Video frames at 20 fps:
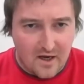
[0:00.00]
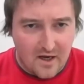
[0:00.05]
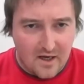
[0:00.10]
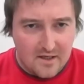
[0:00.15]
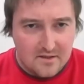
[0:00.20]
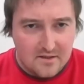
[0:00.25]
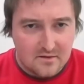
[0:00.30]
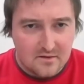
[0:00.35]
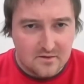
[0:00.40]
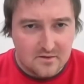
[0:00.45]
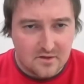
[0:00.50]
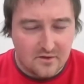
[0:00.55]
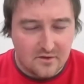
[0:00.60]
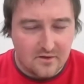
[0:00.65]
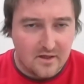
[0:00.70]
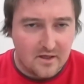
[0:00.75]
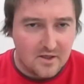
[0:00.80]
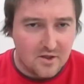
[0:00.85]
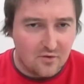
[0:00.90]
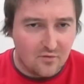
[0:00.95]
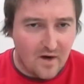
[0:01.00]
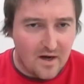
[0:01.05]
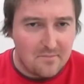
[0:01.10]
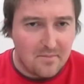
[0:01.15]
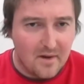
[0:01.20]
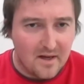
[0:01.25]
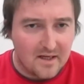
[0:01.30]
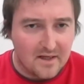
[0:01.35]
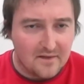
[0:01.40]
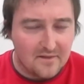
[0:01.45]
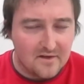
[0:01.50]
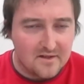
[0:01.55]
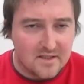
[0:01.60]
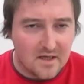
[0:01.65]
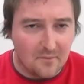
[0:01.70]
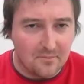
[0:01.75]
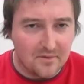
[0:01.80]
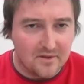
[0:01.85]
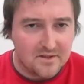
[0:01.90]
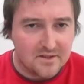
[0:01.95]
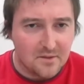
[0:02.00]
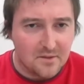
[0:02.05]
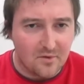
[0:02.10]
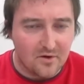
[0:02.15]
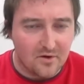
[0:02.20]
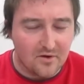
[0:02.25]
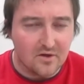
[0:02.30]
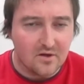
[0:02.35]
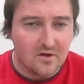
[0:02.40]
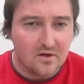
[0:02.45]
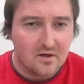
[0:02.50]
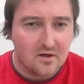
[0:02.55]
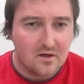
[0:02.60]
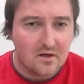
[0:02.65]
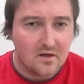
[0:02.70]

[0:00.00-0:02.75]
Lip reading: guys on Sunday, and you're right back in the Championship, aren't you?